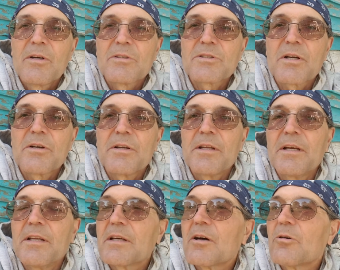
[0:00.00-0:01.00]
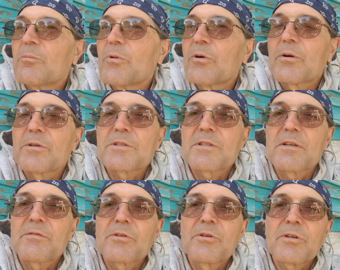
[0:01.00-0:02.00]
started eating out more instead
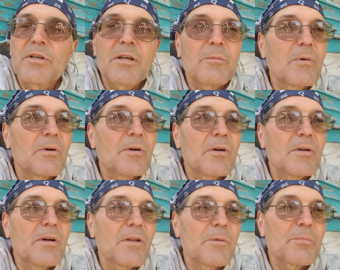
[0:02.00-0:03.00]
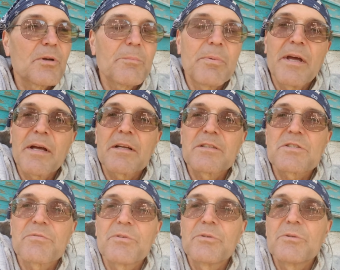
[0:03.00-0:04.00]
of cooking more, and all the prepackaged
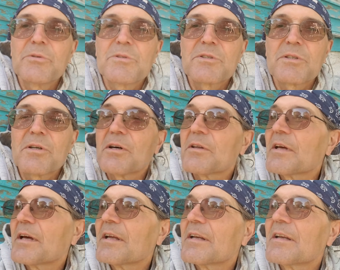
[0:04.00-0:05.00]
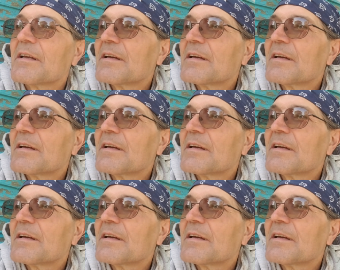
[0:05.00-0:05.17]
foods and all that.